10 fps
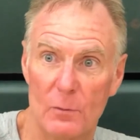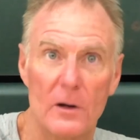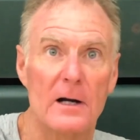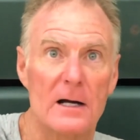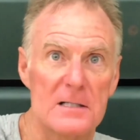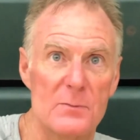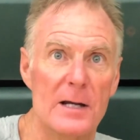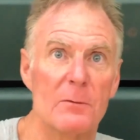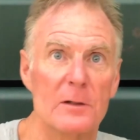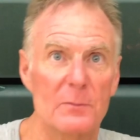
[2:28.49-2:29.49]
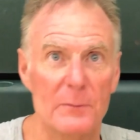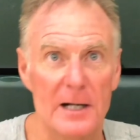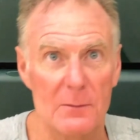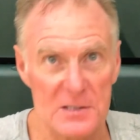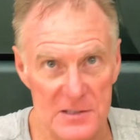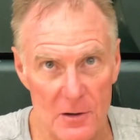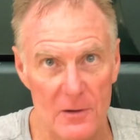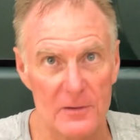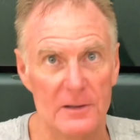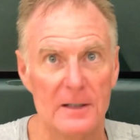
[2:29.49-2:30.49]
to work on to be able to become a
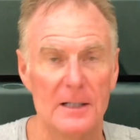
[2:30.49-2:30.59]
starter.